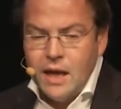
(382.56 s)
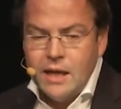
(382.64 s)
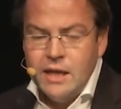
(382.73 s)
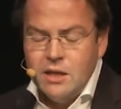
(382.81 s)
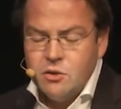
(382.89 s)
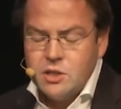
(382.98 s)

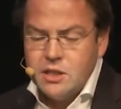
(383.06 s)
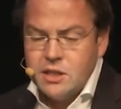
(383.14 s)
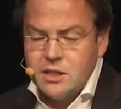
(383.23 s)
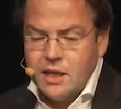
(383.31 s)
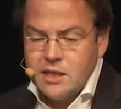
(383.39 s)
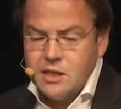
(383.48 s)
And here you see
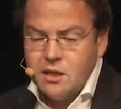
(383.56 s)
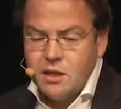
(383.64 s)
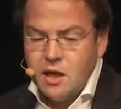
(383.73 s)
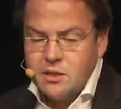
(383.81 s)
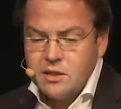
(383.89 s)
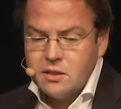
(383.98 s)
the section
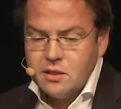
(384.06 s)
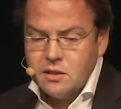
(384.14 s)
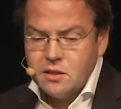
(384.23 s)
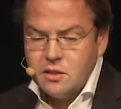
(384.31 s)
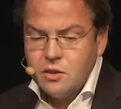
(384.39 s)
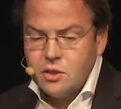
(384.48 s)
cut.
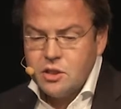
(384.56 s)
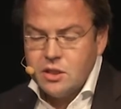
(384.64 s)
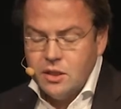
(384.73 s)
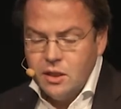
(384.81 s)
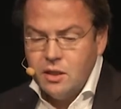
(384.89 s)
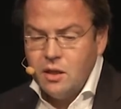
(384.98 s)
You
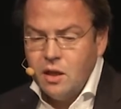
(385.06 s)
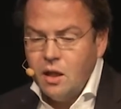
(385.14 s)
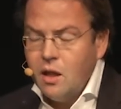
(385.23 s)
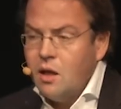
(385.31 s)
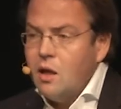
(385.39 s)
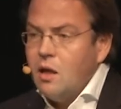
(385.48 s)
see
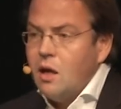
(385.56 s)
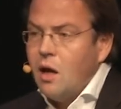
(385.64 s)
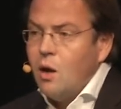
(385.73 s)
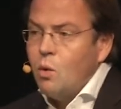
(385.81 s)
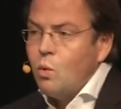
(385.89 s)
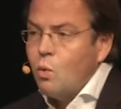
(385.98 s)

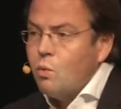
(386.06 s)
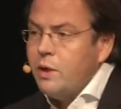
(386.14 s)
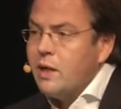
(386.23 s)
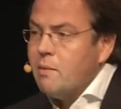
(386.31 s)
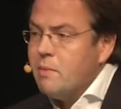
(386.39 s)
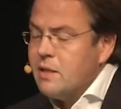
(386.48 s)
how we
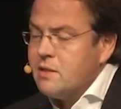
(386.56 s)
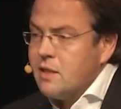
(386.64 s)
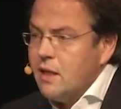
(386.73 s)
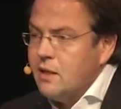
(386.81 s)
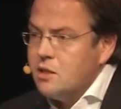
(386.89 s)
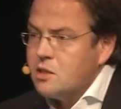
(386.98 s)
can
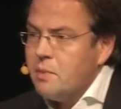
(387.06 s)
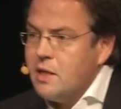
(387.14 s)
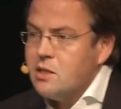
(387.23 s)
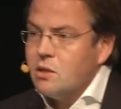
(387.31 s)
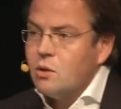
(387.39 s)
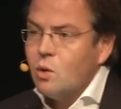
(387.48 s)
maintain the
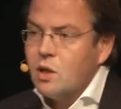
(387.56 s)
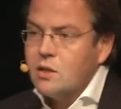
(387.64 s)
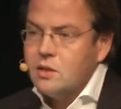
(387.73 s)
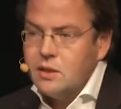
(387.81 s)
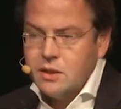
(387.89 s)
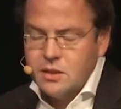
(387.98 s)
spatial
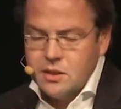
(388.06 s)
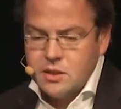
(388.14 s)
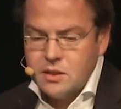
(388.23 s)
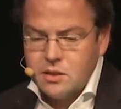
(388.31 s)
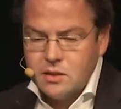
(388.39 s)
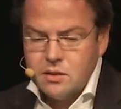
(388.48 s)
quality in
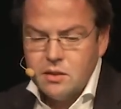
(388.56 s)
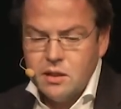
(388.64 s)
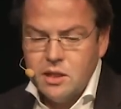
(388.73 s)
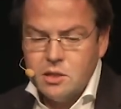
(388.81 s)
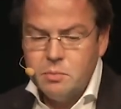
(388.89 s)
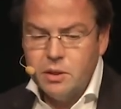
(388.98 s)

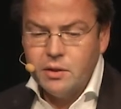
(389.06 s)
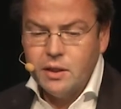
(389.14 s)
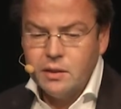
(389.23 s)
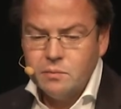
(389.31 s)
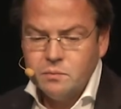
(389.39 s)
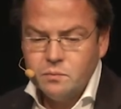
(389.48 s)
this
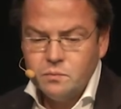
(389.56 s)
building.